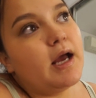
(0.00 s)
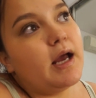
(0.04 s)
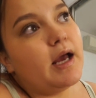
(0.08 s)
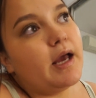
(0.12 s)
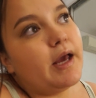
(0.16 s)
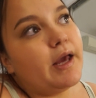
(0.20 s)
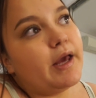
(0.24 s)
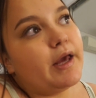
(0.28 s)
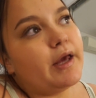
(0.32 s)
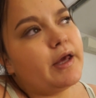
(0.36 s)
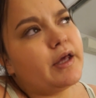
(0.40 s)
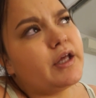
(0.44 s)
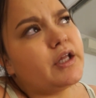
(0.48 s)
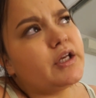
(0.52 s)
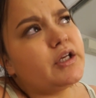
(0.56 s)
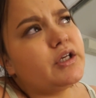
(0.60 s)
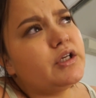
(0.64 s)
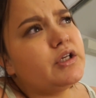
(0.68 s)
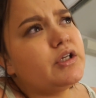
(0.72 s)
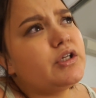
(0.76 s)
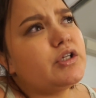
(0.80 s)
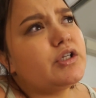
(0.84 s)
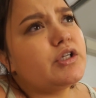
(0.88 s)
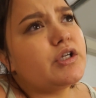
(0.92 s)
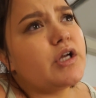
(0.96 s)

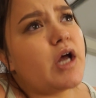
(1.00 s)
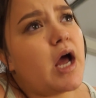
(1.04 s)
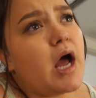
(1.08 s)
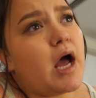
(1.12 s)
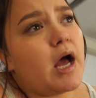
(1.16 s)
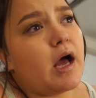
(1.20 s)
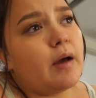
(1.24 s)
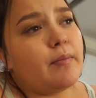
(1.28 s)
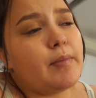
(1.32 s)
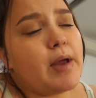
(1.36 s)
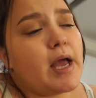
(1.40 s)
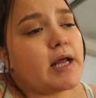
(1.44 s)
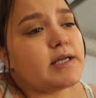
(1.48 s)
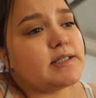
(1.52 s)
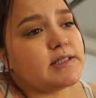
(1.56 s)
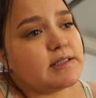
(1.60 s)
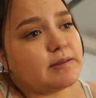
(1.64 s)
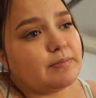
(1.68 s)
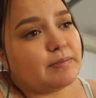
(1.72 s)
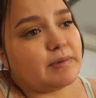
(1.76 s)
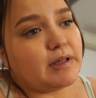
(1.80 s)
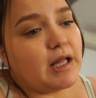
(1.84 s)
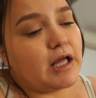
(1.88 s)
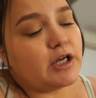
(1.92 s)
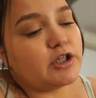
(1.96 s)
and um, had
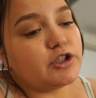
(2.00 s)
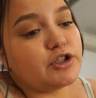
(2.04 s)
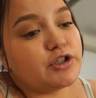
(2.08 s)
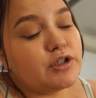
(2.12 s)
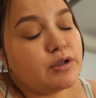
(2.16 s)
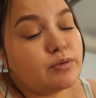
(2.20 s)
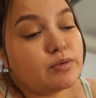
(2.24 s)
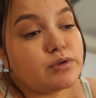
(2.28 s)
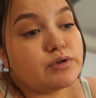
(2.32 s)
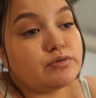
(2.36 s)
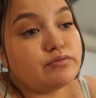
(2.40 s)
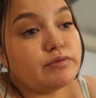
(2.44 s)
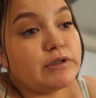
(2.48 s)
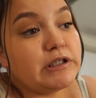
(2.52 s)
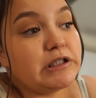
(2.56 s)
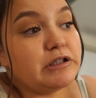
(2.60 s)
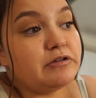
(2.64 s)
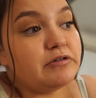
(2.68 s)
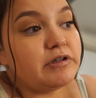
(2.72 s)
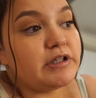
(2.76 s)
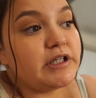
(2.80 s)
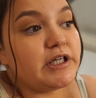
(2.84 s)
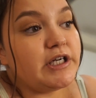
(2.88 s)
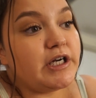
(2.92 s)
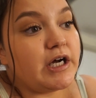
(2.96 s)
some lunch and it was really
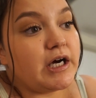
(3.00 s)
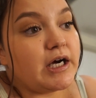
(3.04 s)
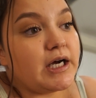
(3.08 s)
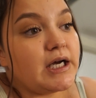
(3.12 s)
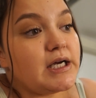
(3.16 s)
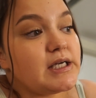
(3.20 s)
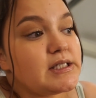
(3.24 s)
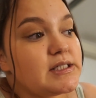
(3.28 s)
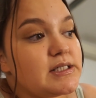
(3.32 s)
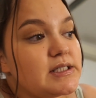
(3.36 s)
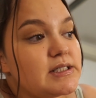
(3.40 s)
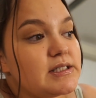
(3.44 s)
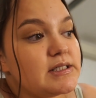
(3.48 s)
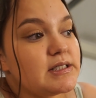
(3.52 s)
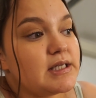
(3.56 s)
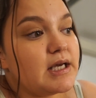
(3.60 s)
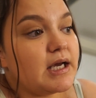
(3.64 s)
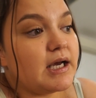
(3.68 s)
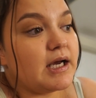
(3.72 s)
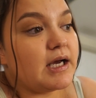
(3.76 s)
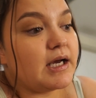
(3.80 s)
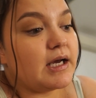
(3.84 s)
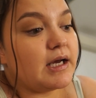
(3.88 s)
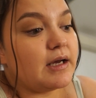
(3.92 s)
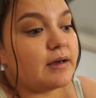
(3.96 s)
really nice
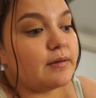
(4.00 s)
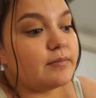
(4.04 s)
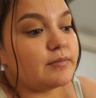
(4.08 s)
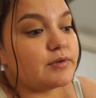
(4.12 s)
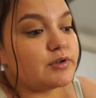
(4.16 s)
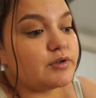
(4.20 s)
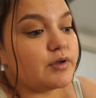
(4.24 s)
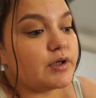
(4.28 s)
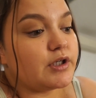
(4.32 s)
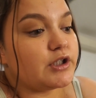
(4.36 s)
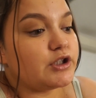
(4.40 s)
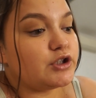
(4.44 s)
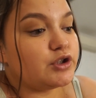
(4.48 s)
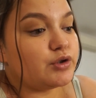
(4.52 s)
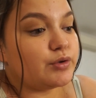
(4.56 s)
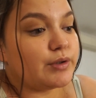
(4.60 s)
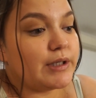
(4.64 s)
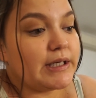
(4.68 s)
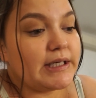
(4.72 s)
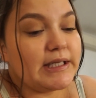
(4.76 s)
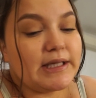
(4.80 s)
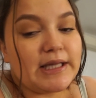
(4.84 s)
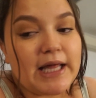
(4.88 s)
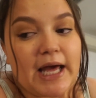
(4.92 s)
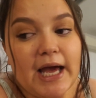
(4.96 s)
um, so I
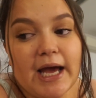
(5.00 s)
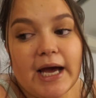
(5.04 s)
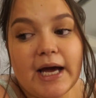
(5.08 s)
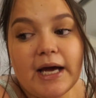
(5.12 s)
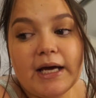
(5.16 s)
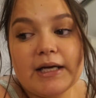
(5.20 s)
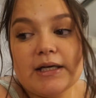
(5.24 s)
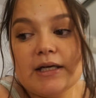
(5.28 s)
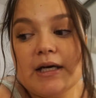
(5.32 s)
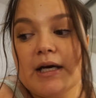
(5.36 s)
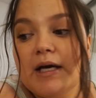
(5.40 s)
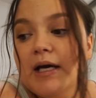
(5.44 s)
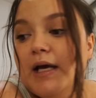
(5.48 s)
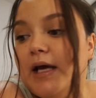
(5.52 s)
enjoyed that